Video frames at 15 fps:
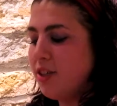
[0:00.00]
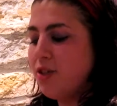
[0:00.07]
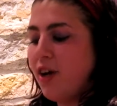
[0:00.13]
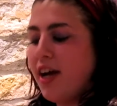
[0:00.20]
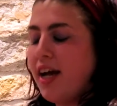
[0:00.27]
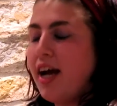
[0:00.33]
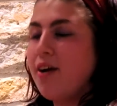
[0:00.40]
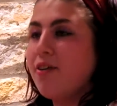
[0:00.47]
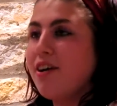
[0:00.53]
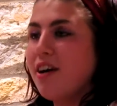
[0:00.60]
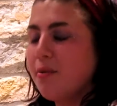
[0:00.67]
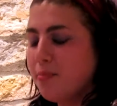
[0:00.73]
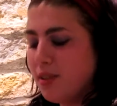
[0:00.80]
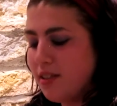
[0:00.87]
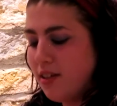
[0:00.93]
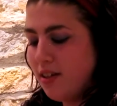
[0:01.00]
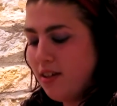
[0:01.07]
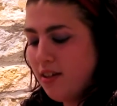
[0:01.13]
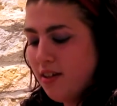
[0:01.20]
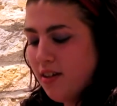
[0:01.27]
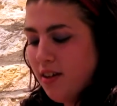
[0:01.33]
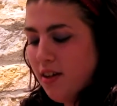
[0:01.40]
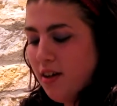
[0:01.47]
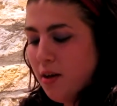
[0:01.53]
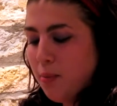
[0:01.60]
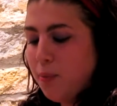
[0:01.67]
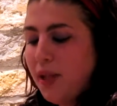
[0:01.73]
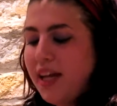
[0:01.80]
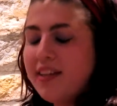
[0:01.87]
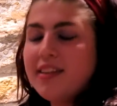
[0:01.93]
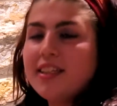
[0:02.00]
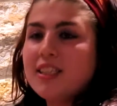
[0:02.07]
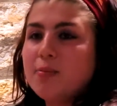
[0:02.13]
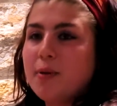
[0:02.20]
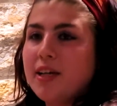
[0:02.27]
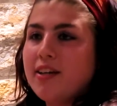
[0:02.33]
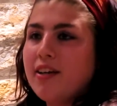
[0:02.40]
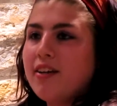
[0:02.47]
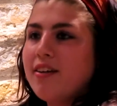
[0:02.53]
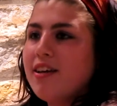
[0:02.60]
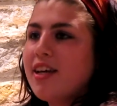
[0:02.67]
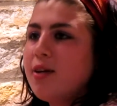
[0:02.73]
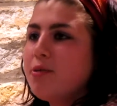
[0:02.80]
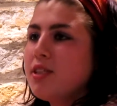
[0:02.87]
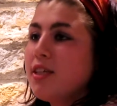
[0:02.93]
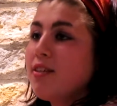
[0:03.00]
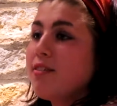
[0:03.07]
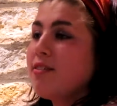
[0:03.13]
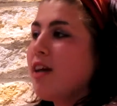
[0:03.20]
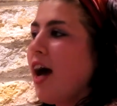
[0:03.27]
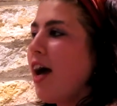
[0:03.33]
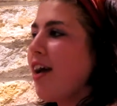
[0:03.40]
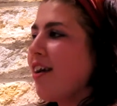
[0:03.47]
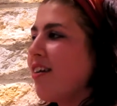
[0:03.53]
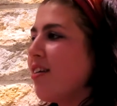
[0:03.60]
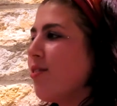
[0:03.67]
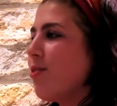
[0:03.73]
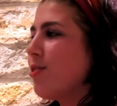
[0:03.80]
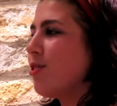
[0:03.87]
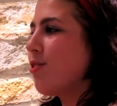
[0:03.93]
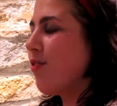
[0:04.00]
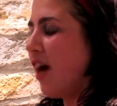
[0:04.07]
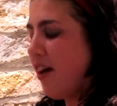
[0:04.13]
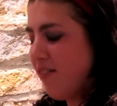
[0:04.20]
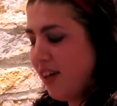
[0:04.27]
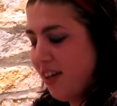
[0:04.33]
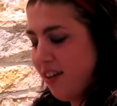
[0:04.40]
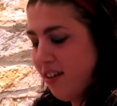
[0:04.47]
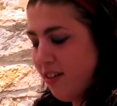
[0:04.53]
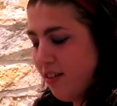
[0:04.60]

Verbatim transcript: dry outcomes. Blatantly speaking, it was either dying or surviving.